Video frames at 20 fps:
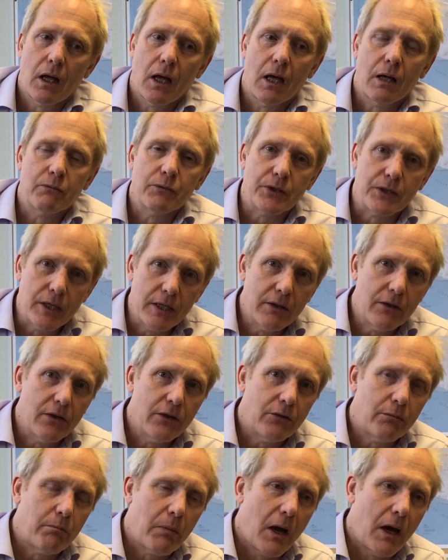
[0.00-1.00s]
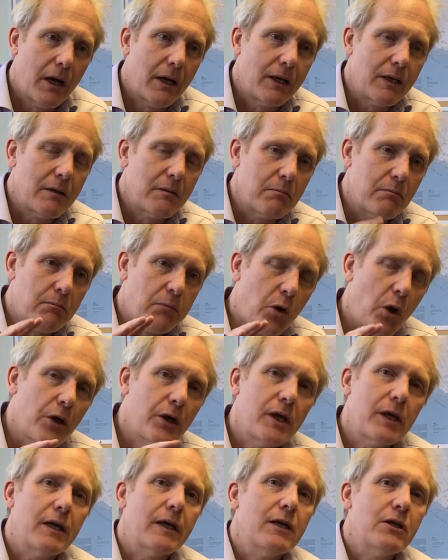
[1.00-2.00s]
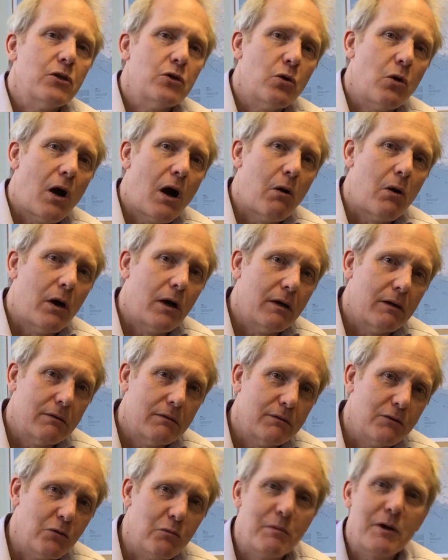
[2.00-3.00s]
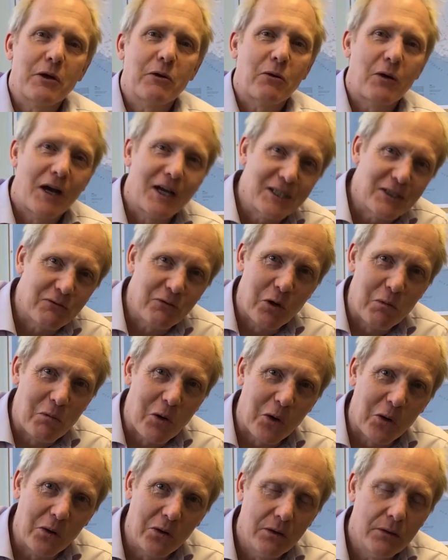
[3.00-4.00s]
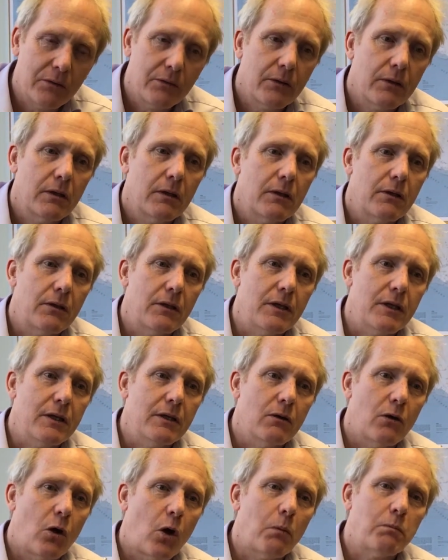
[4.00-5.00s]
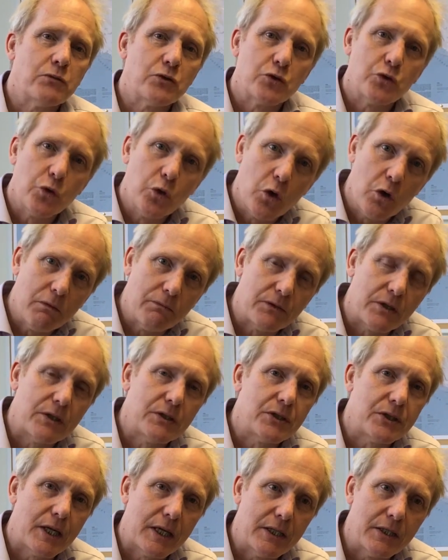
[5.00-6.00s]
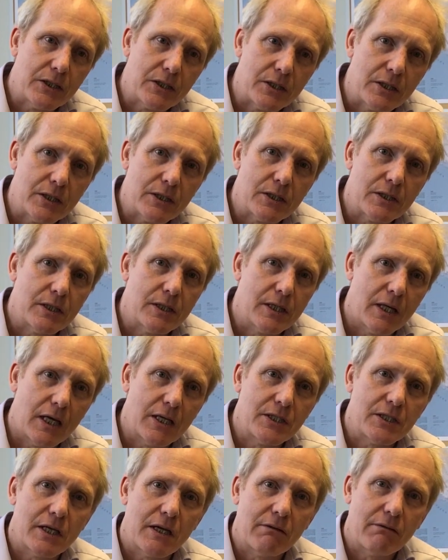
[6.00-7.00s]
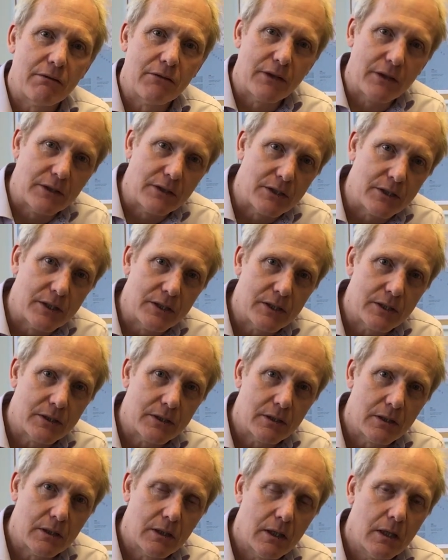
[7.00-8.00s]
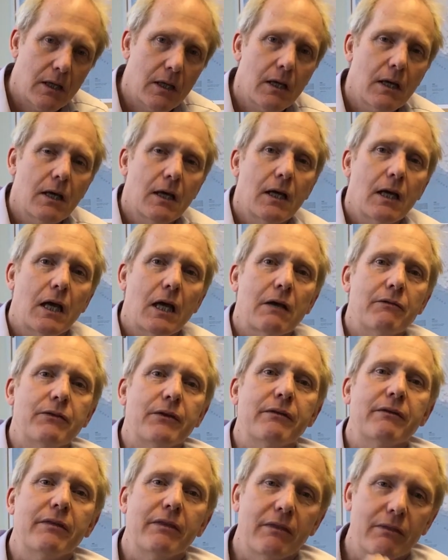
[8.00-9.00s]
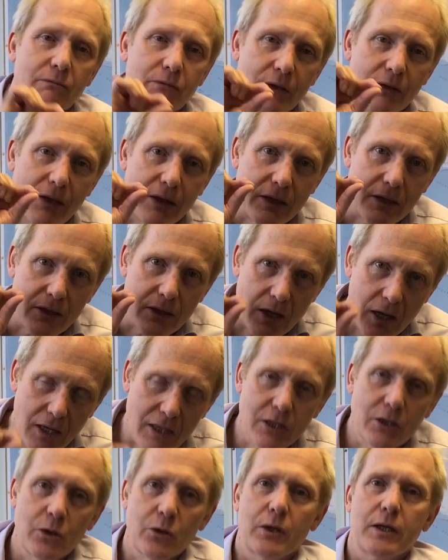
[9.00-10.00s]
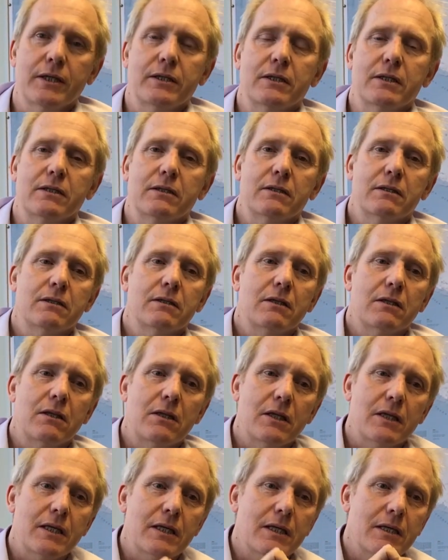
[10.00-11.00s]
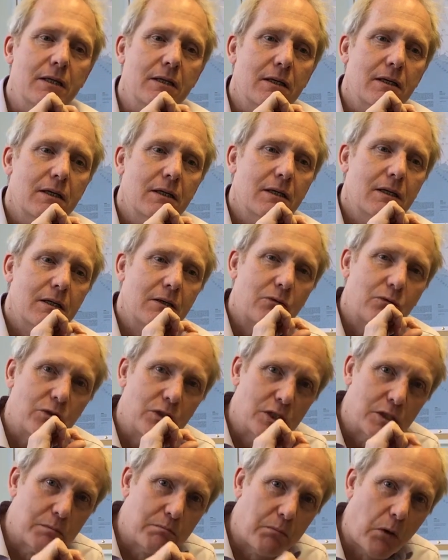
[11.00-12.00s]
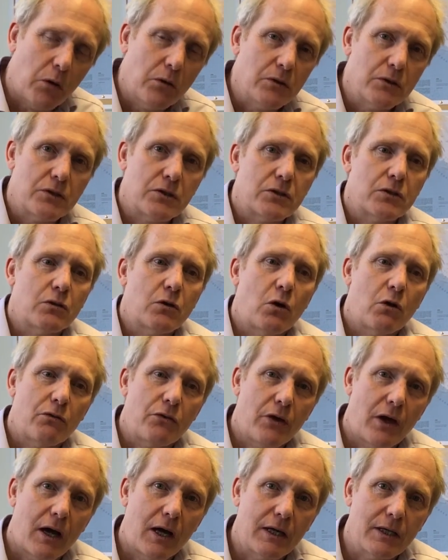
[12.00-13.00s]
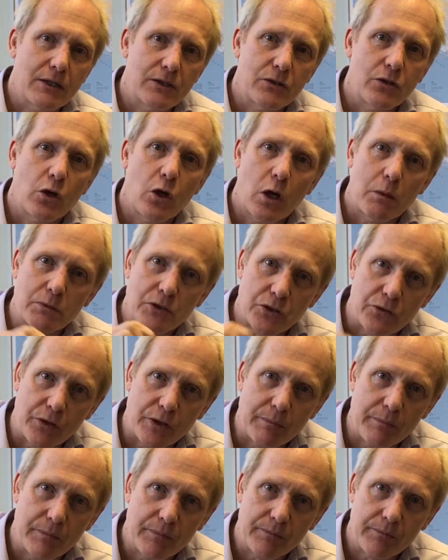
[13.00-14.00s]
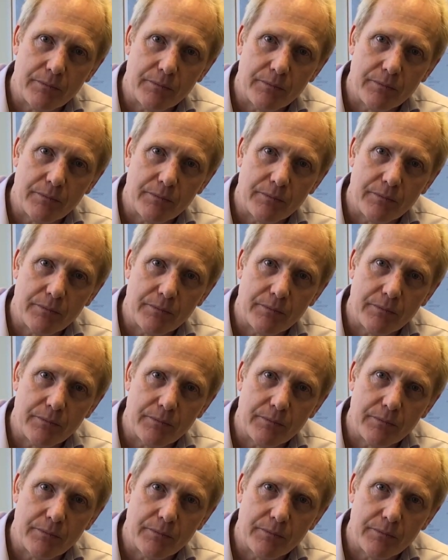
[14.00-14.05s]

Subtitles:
at. We did this by plugging into our numerical ice flow model the observed changes in ice shelf thicknesses, and then we then calculated the response of the ice upstream.